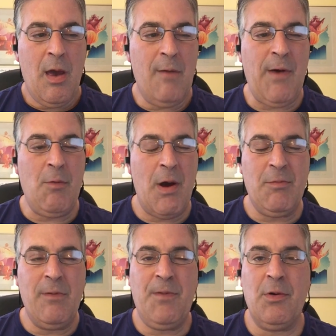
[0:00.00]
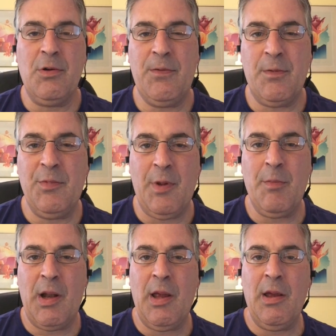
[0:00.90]
If I want referrals from
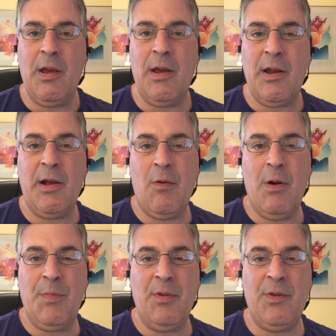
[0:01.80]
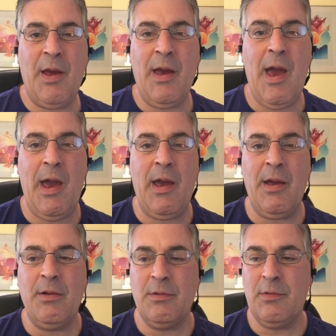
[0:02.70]
somebody and I go up and say,
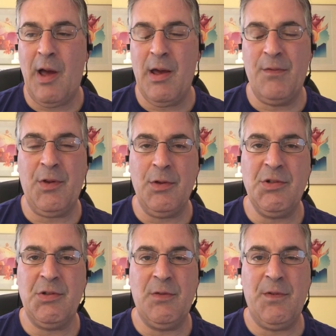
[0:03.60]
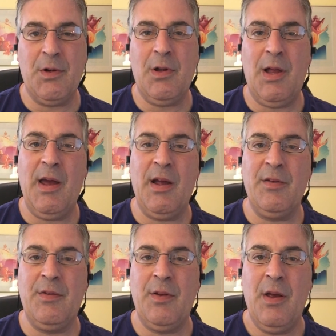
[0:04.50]
hey, I have solutions for your
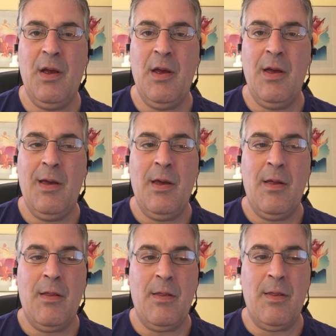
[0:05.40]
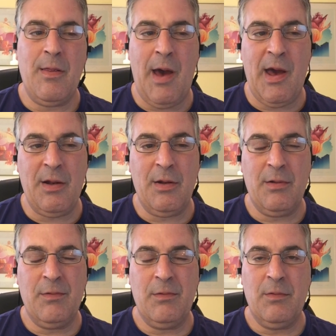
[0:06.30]
clients, that
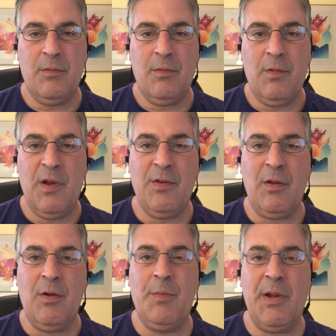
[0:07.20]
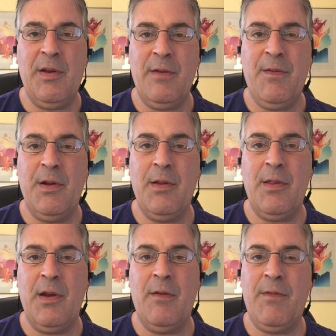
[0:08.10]
is a little bit
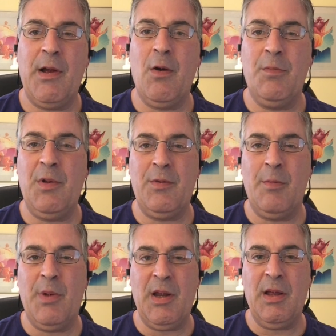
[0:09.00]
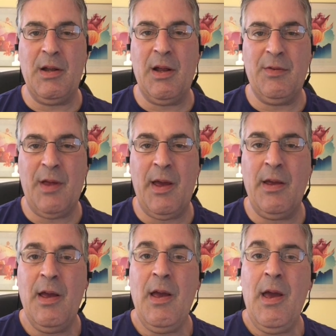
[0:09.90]
different than if I go up to somebody and I
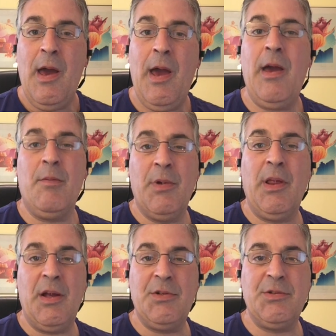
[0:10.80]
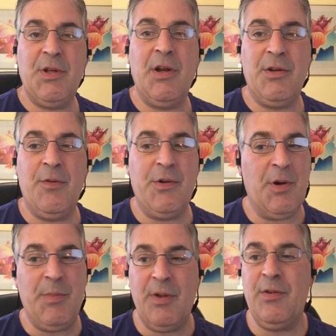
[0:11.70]
say, hey, I'm really interested in you and
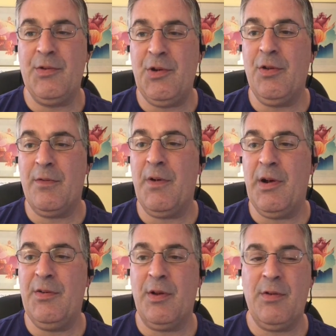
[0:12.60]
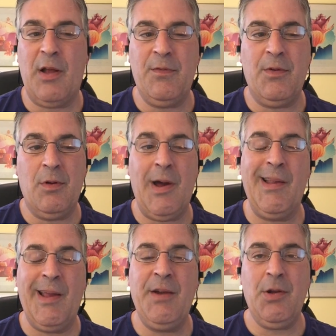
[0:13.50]
your business. You look very successful.
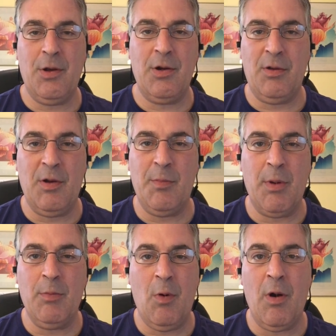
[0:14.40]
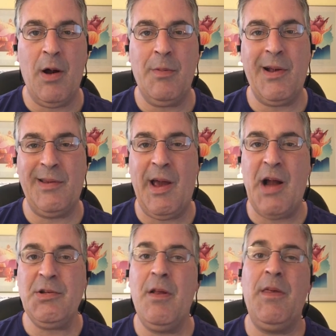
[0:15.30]
I'd like to learn a little bit more because I
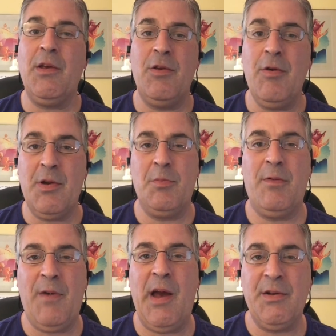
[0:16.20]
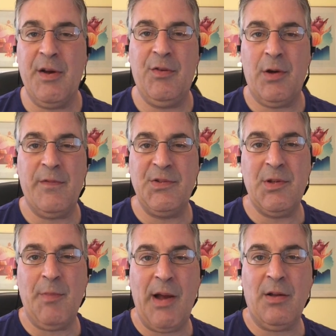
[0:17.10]
actually think you can provide good service
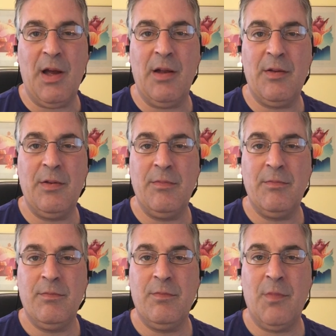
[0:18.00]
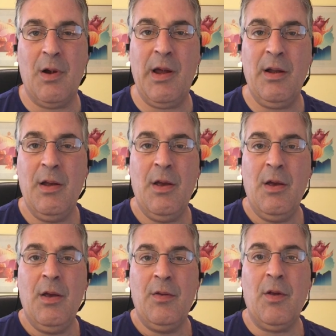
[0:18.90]
to my clients. All right.
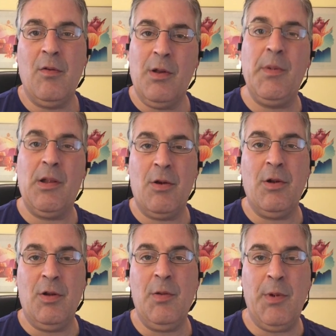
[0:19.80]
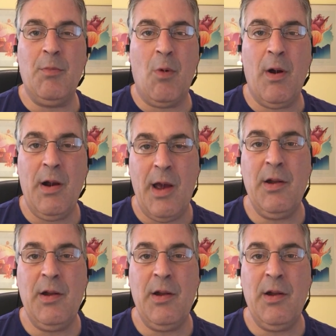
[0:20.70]
So let me learn a little bit more.